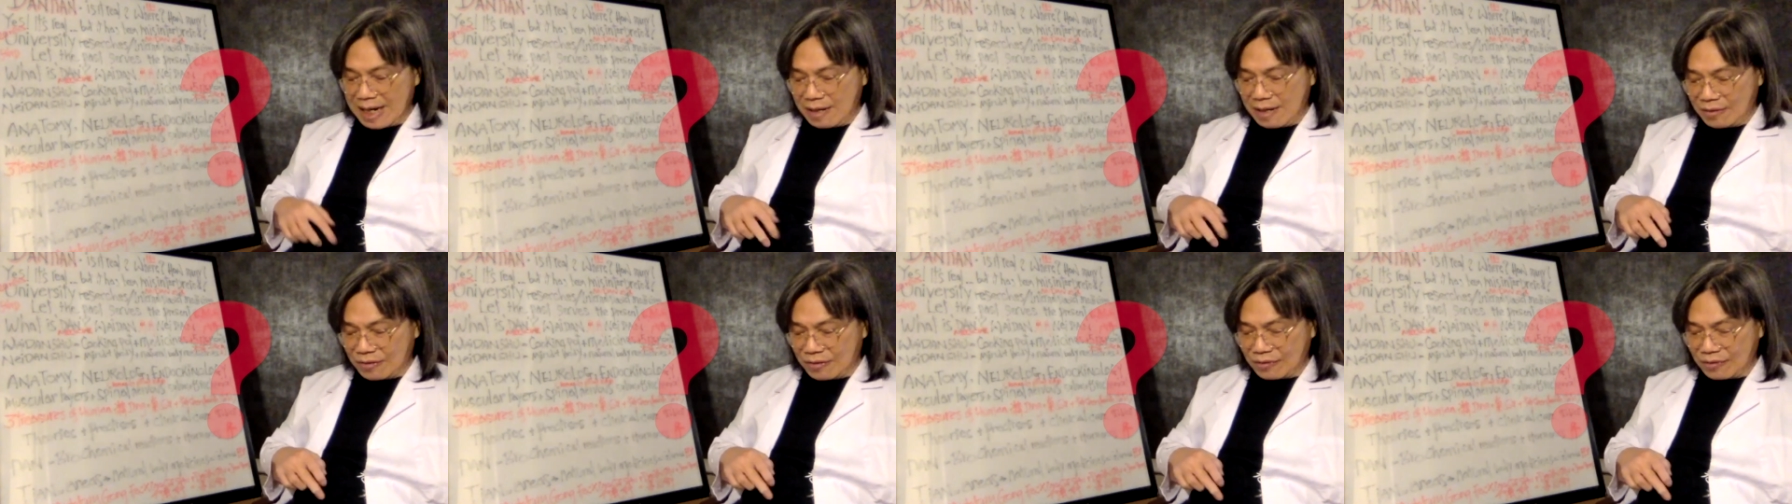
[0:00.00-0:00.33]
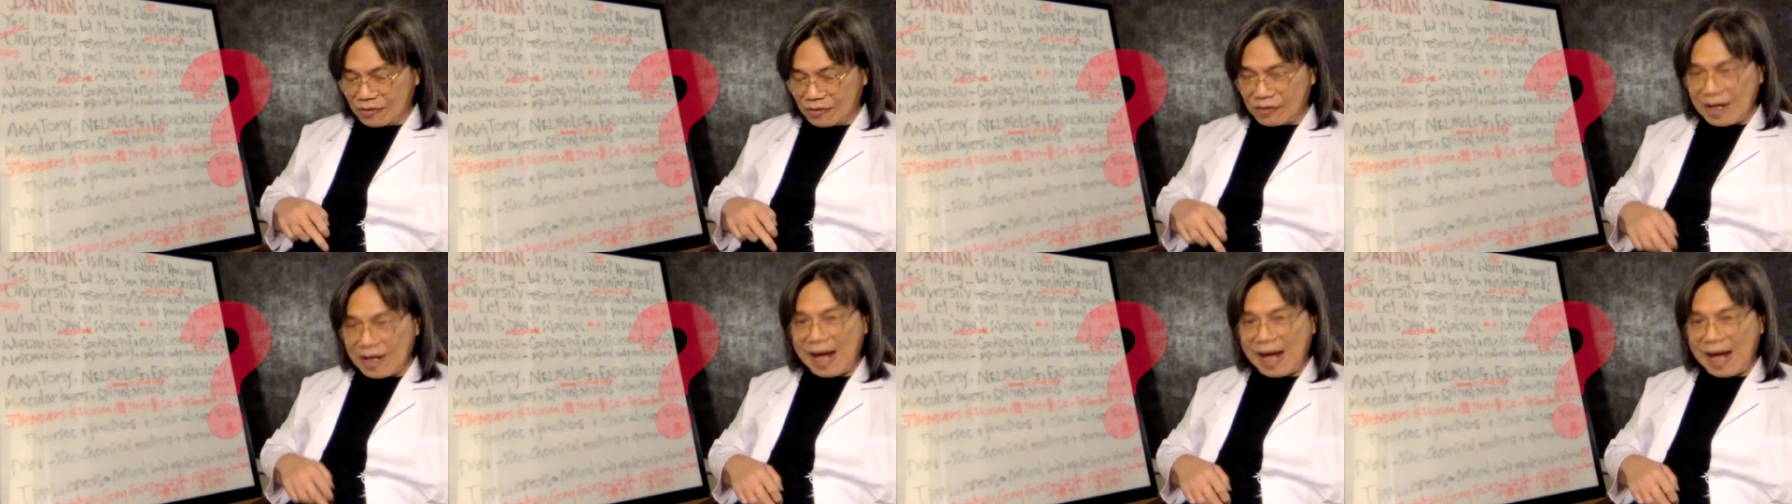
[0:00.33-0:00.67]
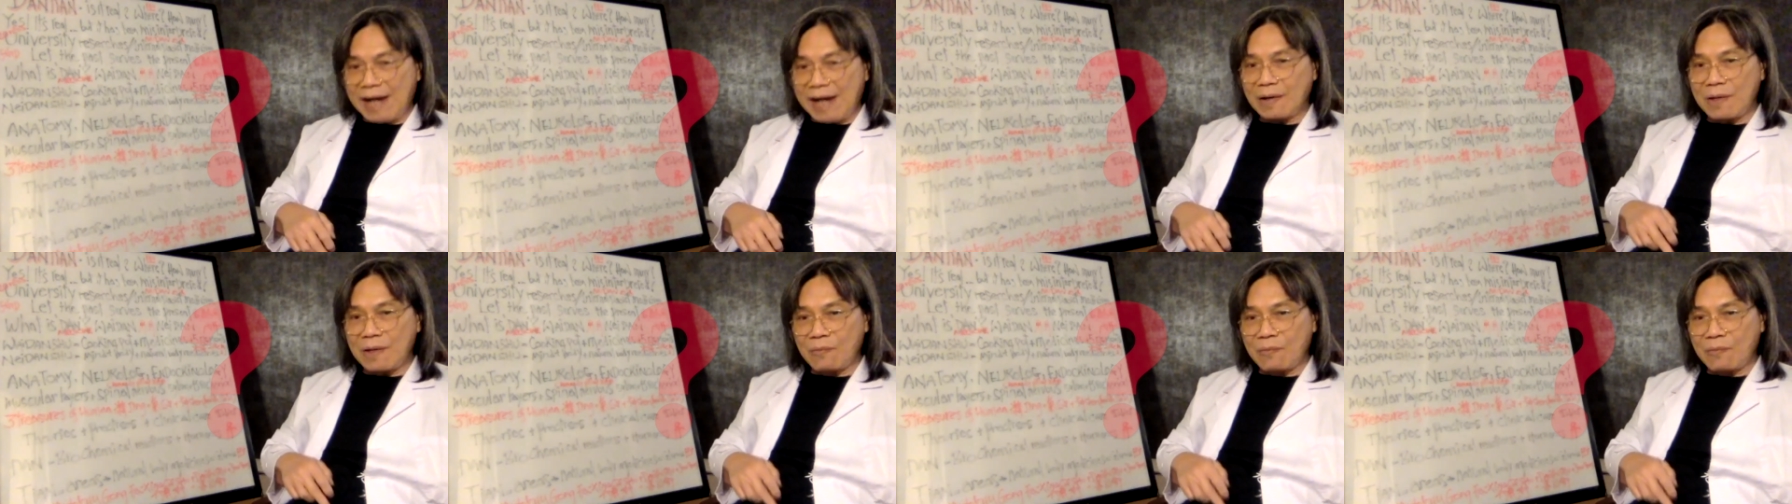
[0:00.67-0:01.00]
inches
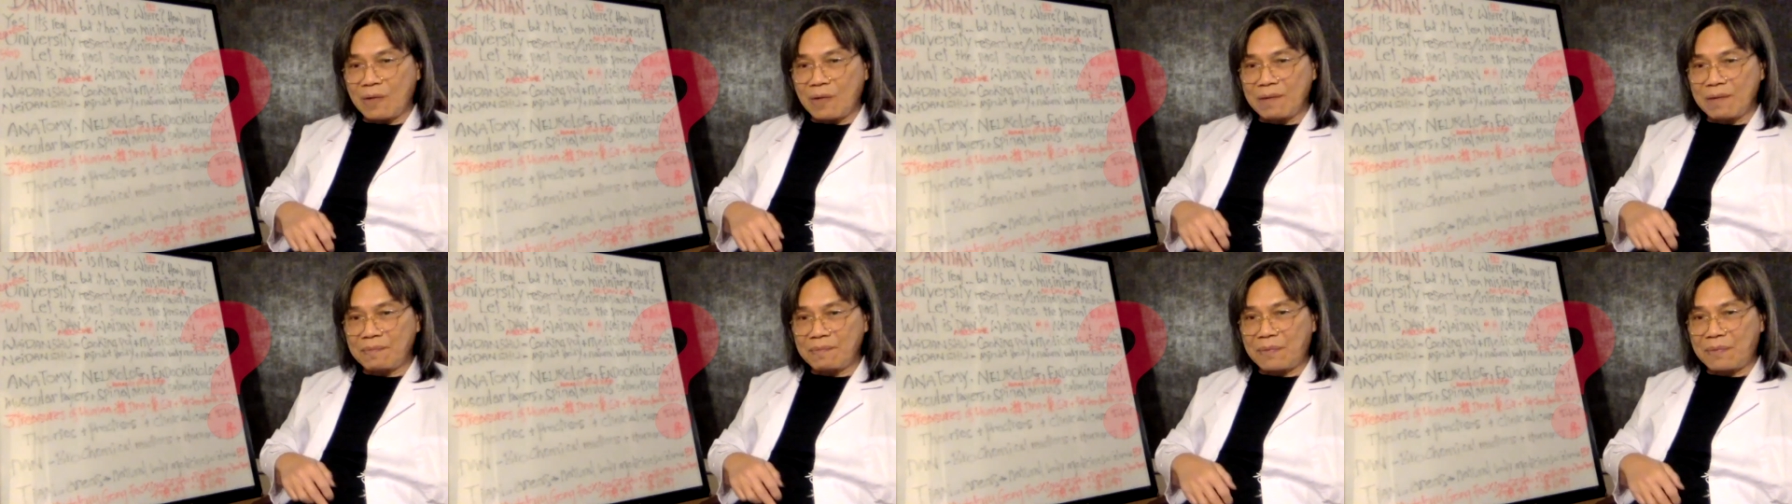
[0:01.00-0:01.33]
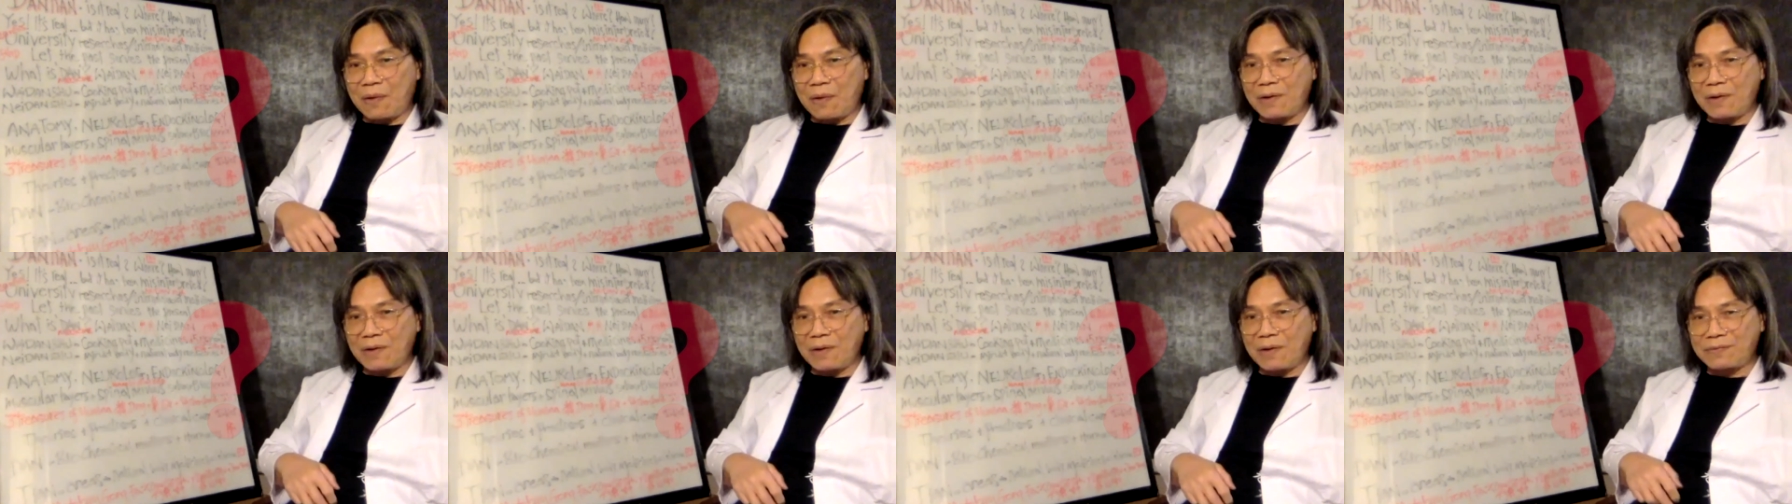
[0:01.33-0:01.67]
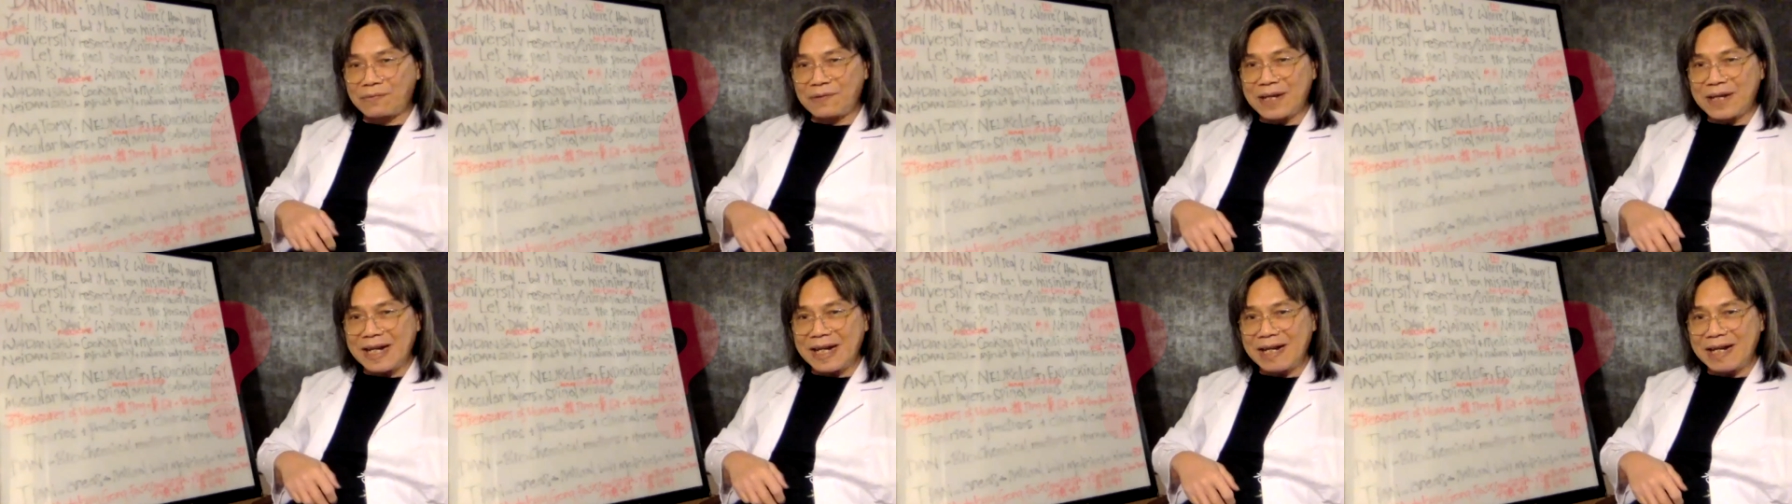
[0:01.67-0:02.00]
down and
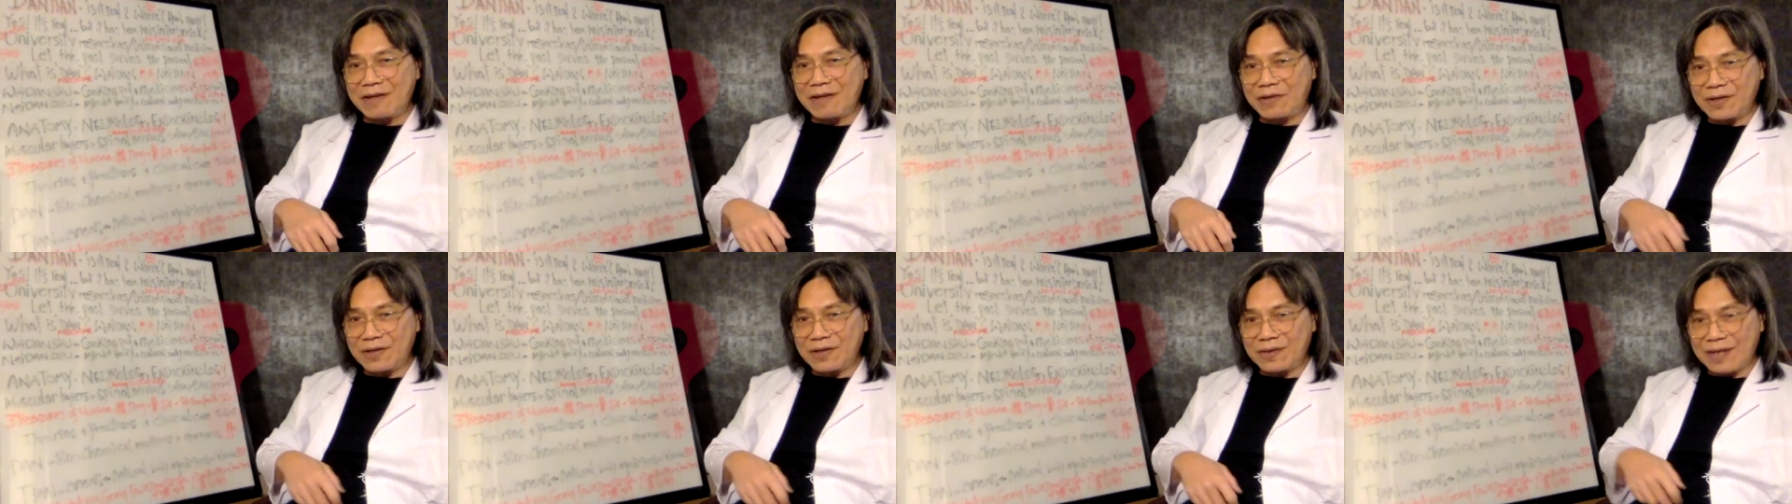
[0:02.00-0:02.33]
1.3 inches